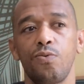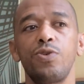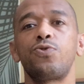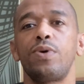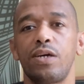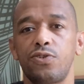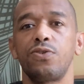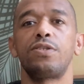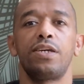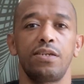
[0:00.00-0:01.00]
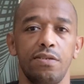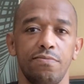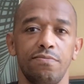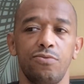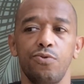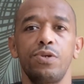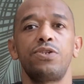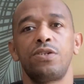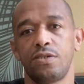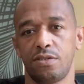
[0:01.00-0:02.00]
which way I should take to
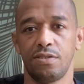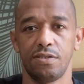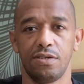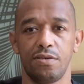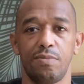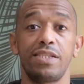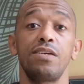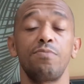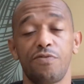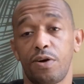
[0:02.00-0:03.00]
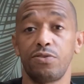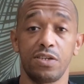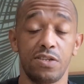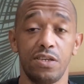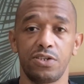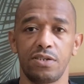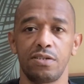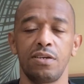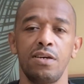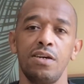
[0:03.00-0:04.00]
reach my final destination.
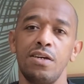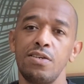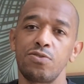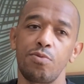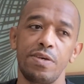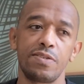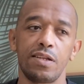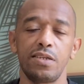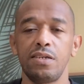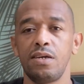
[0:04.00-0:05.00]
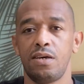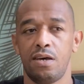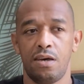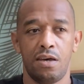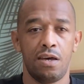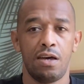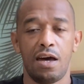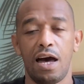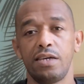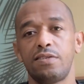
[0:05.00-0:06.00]
So basically,
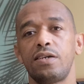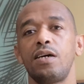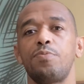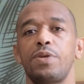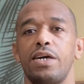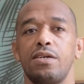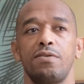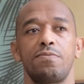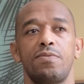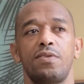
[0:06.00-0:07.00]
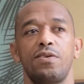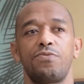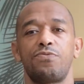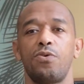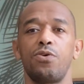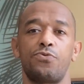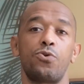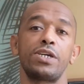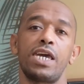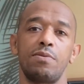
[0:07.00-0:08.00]
I set up like
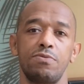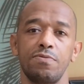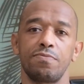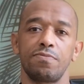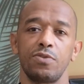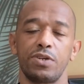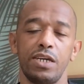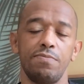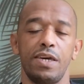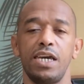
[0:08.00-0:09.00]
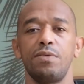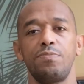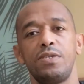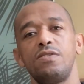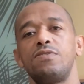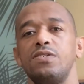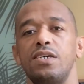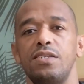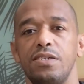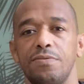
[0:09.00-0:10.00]
four games, okay? A, B, C,
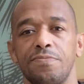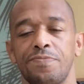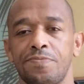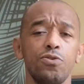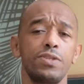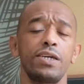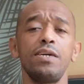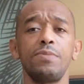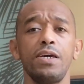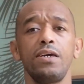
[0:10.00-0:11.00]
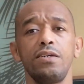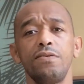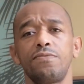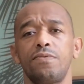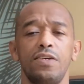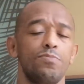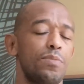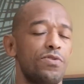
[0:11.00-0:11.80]
and D. So the game A is my